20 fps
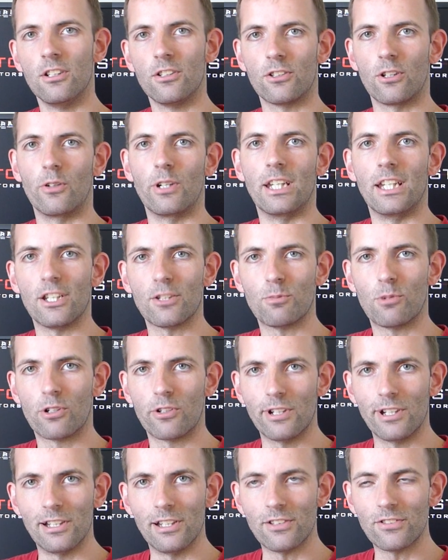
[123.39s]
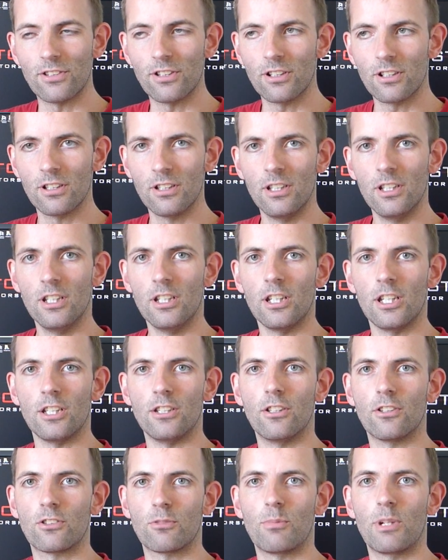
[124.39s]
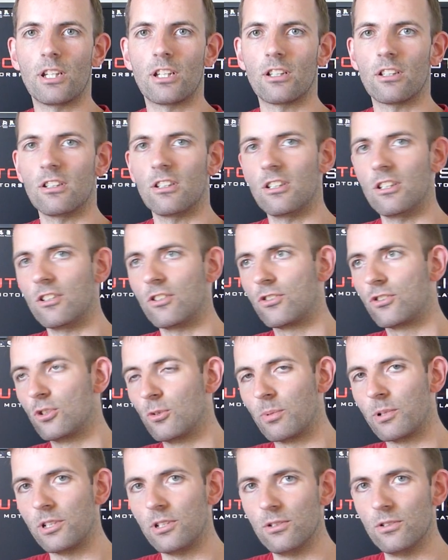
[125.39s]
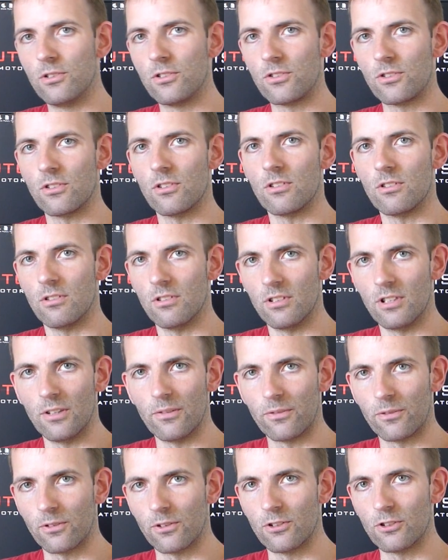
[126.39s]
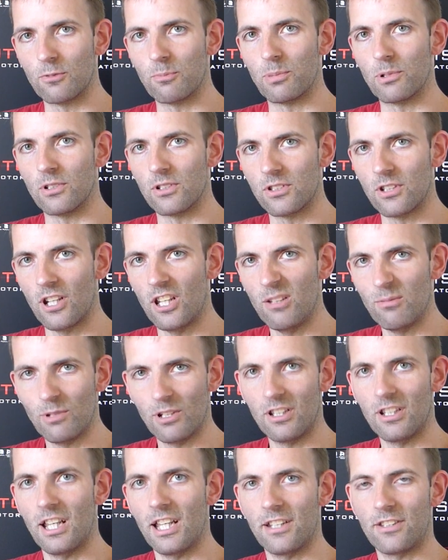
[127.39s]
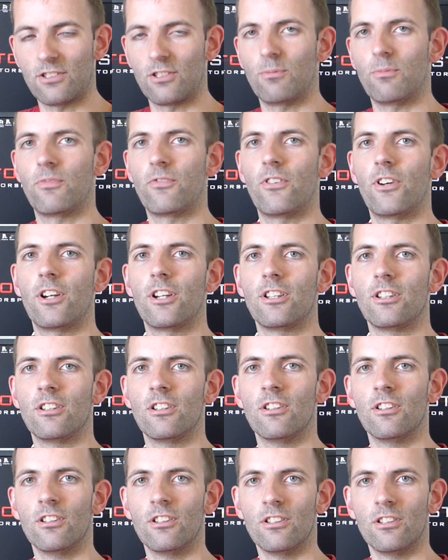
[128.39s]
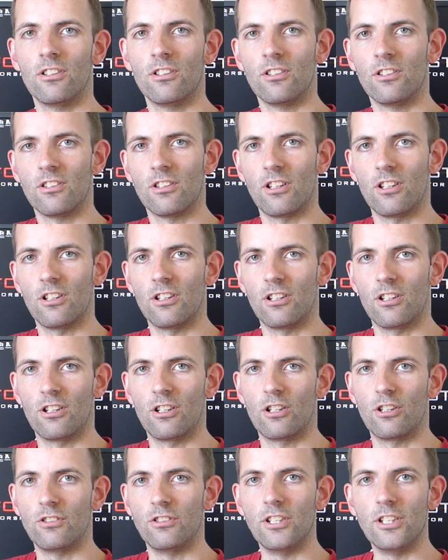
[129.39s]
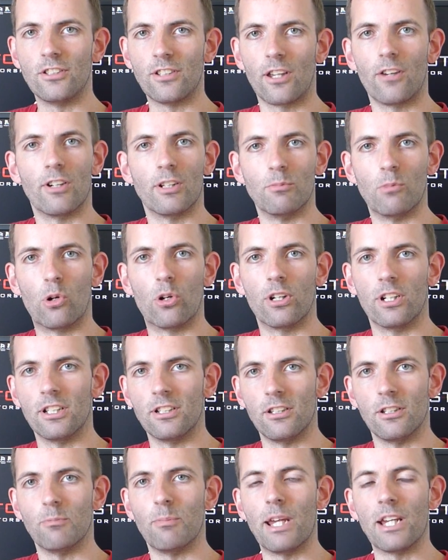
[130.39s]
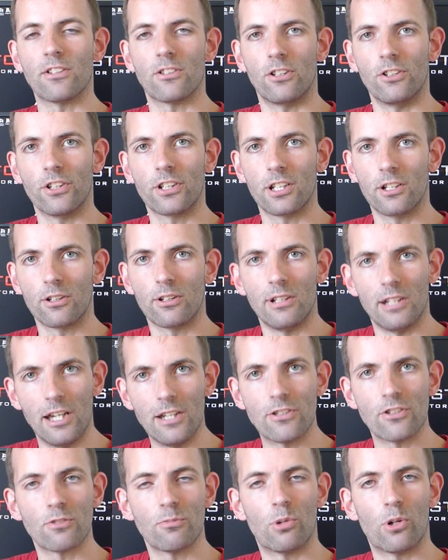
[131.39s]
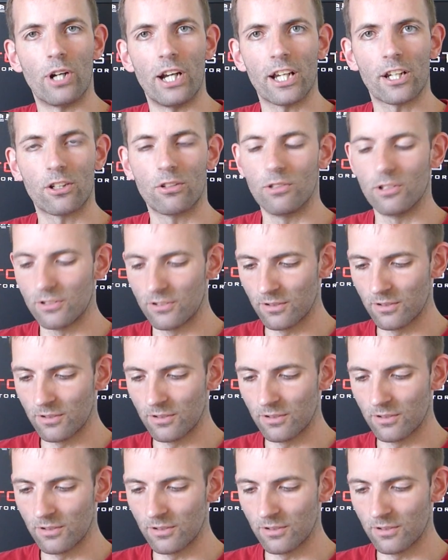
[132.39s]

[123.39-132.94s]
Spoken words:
So it is more realistic. It doesn't make a super huge difference per se, but it adds some fine detail and it makes all the calculations more accurate.